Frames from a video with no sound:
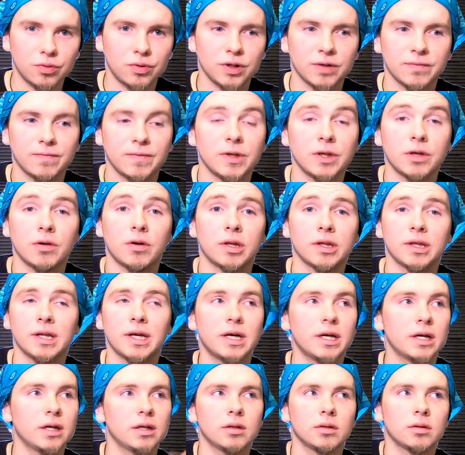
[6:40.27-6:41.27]
quick video on
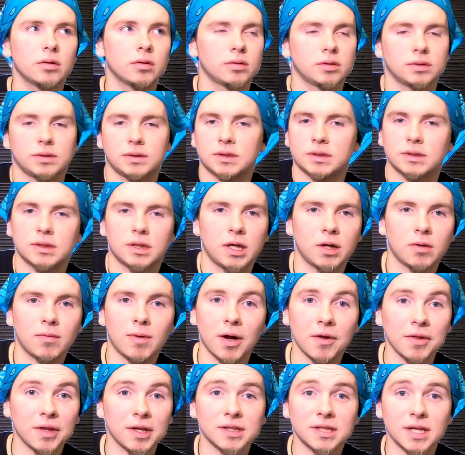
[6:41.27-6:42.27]
that. It's getting
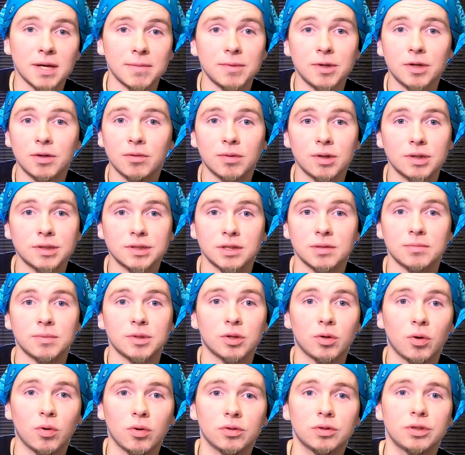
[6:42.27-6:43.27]
around that time of year where it's going to
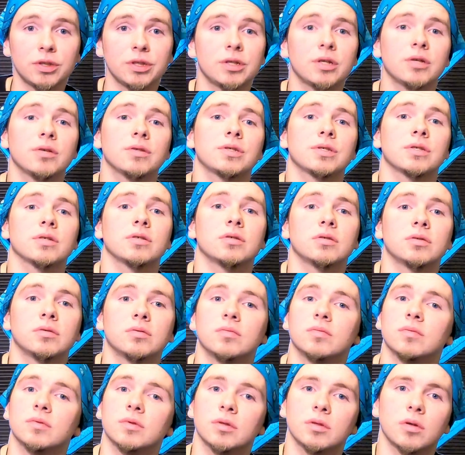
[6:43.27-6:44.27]
be colder,
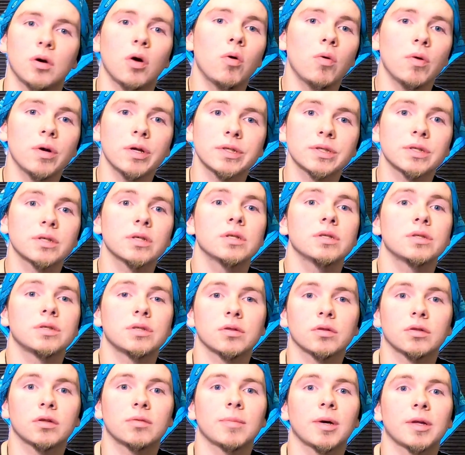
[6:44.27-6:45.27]
so always good
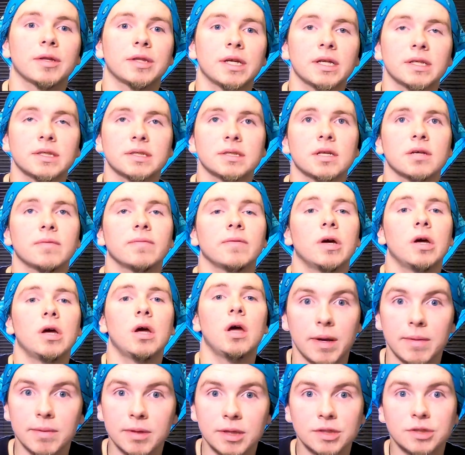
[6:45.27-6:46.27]
to learn about that stuff.
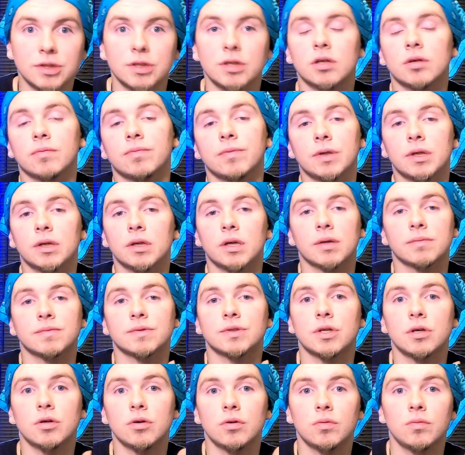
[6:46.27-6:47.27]
Maybe this year, if we get enough
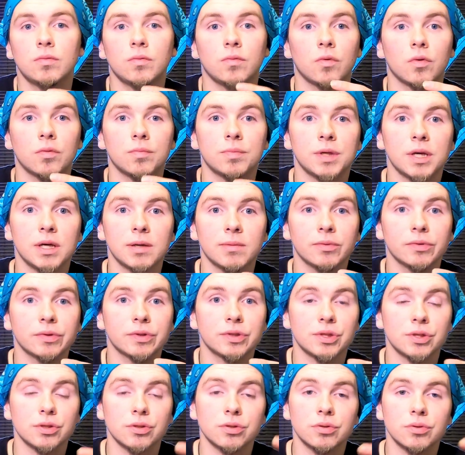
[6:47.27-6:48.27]
snow, we'll be able
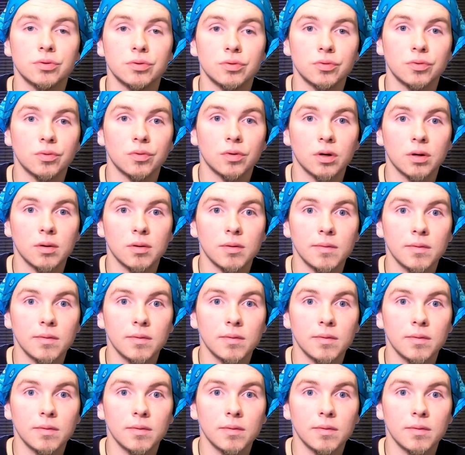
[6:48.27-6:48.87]
to